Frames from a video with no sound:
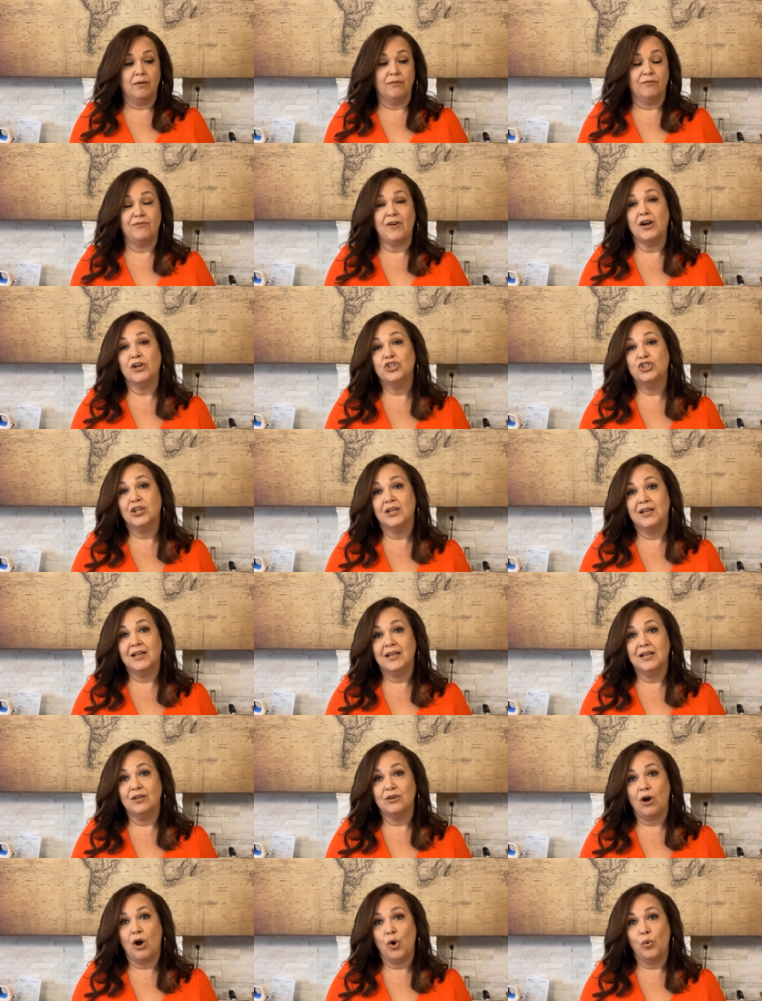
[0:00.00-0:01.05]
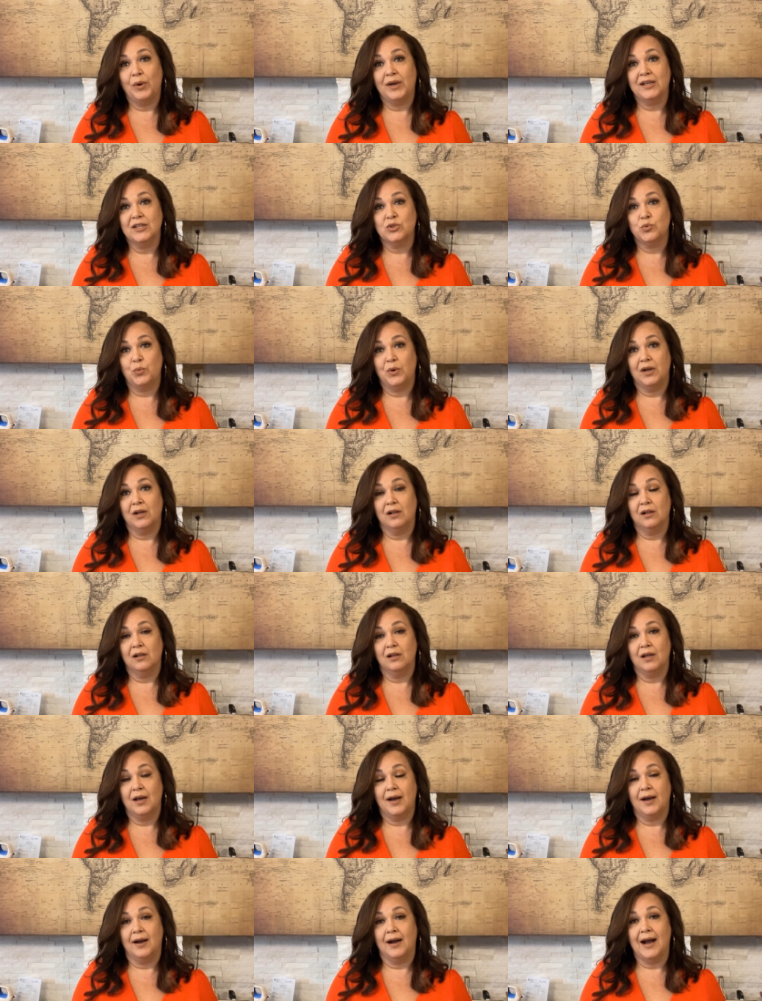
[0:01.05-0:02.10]
Function, it always
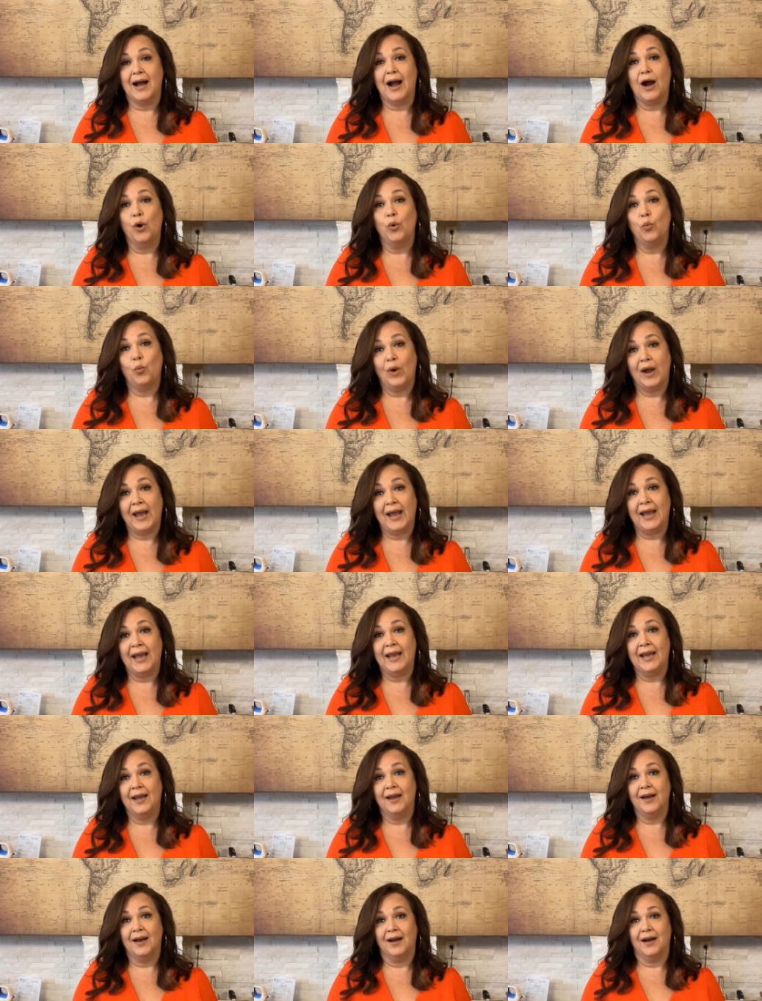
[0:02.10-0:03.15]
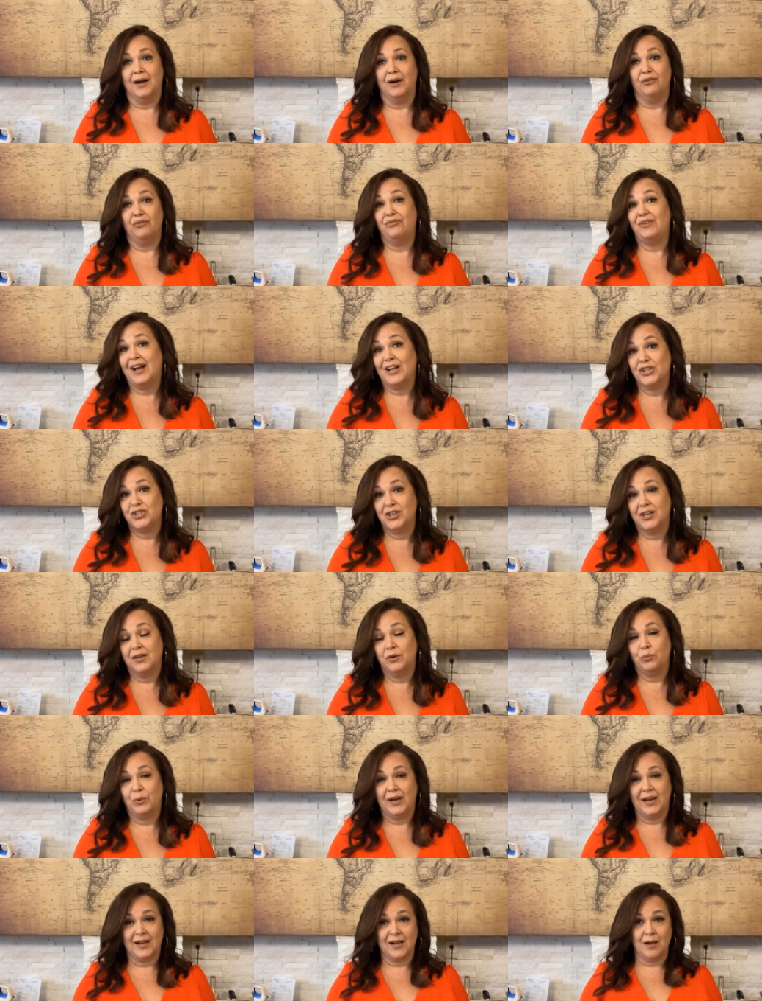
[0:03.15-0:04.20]
will outweigh fashion
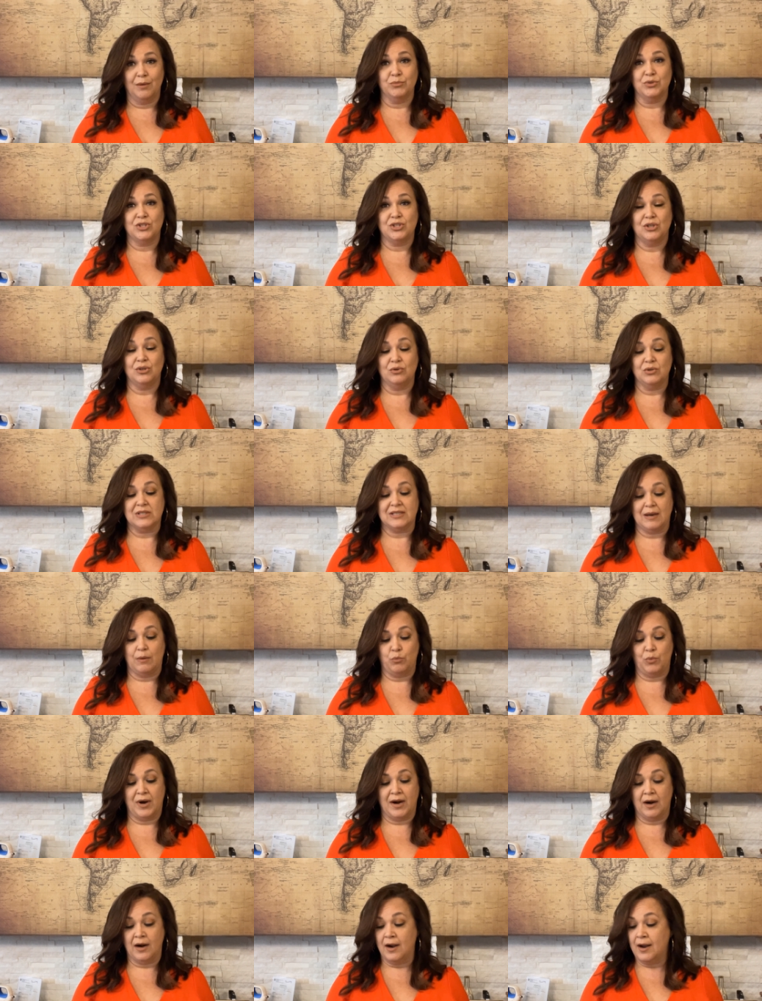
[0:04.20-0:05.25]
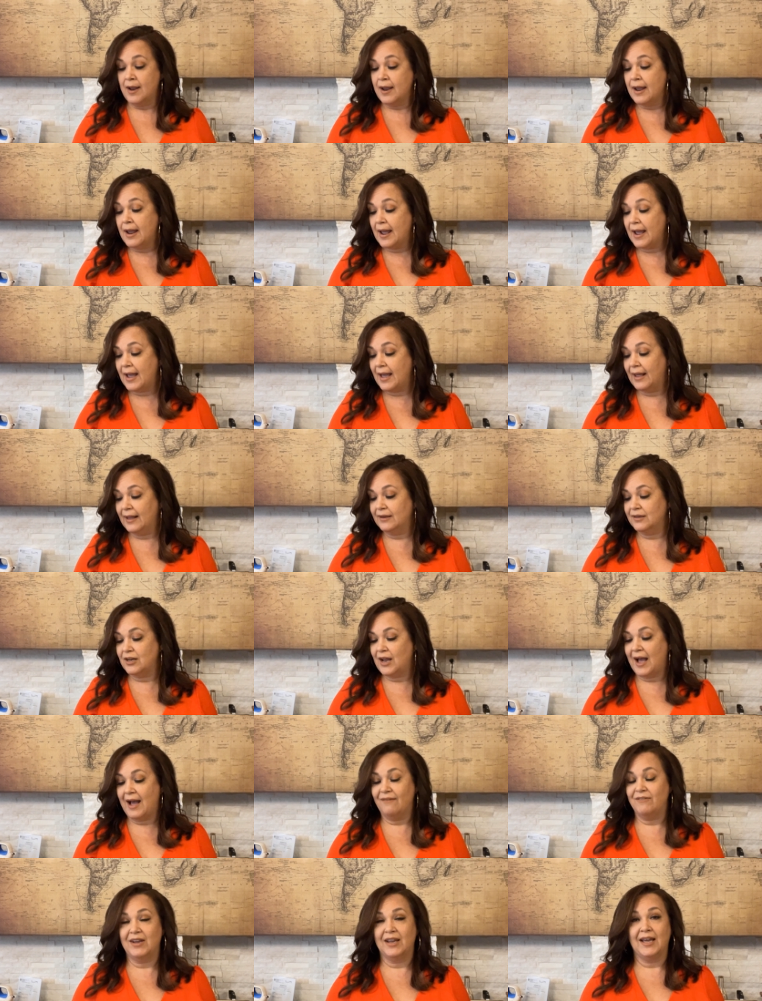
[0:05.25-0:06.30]
when it comes to stemware, and
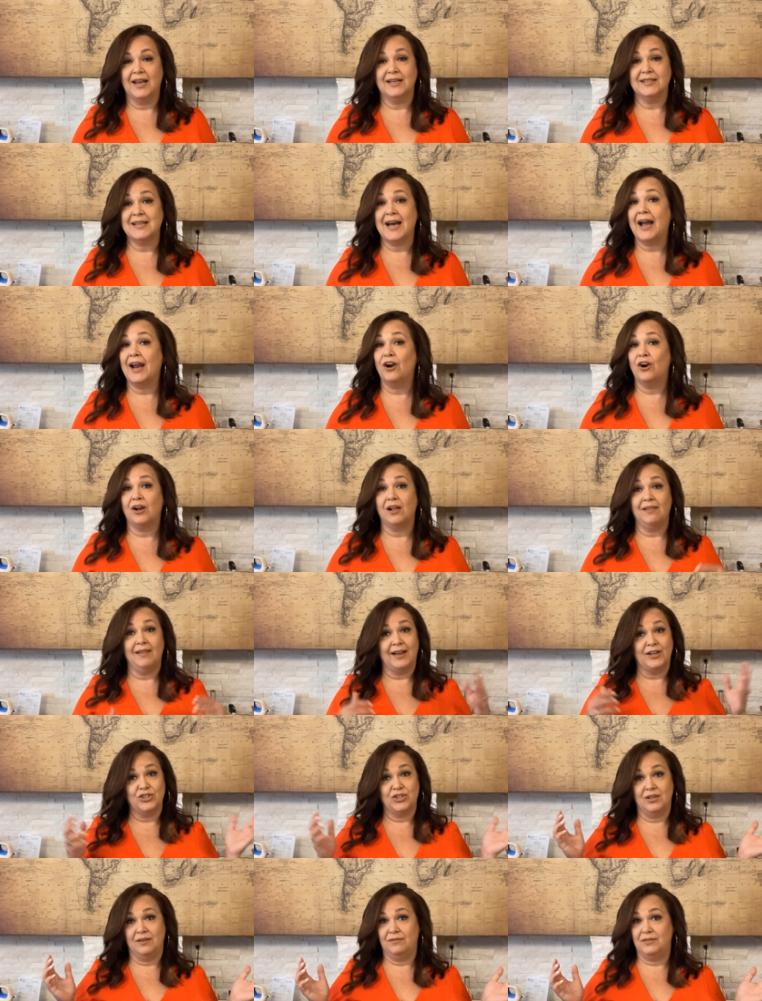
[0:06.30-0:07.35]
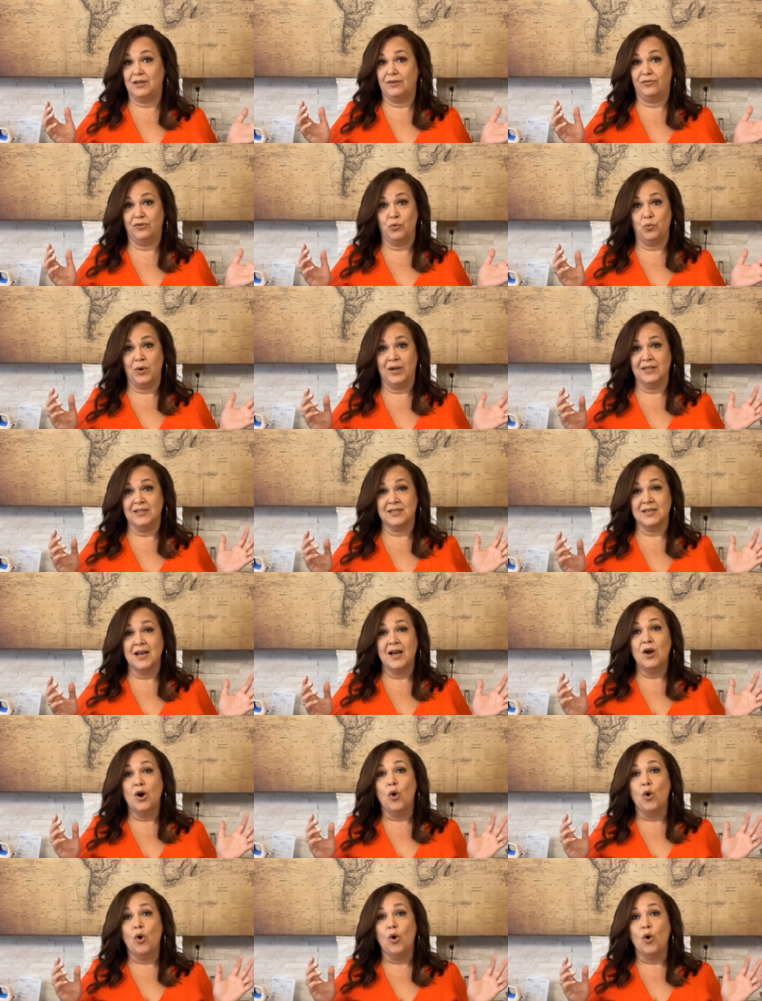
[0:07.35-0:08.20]
having an entire collection of different ones,